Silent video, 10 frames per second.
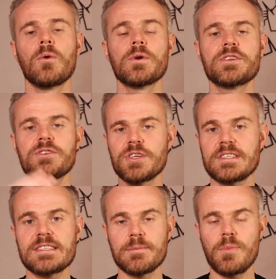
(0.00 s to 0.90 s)
which is
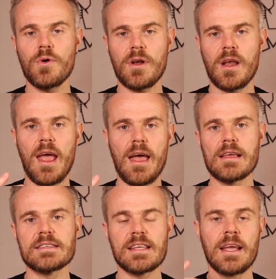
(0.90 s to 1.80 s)
just as important
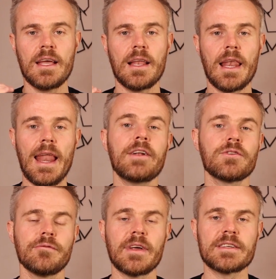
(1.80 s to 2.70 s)
as
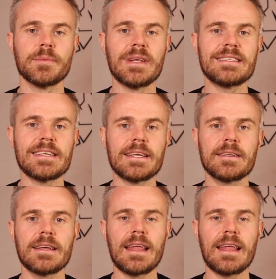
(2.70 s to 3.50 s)
lateral flexibility,